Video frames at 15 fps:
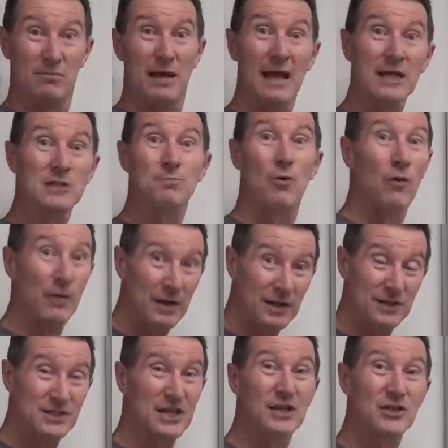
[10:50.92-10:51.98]
exporting,
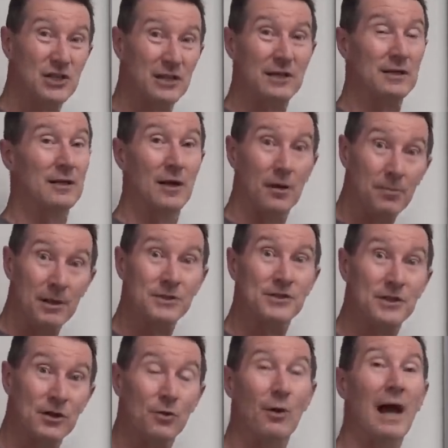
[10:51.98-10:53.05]
essentially, you know,
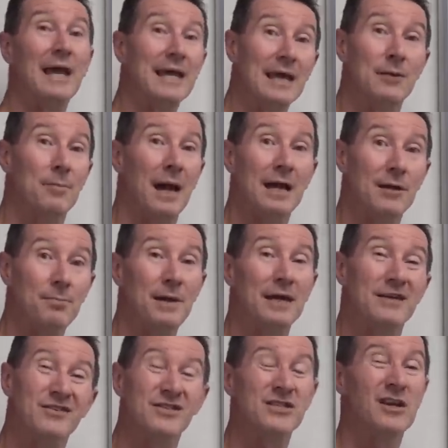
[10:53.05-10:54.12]
pissing it away, getting paid a
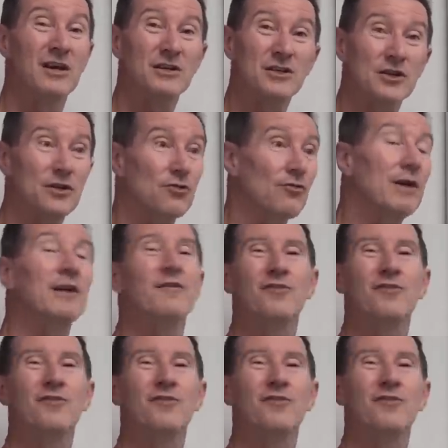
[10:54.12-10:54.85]
pittance to the grid.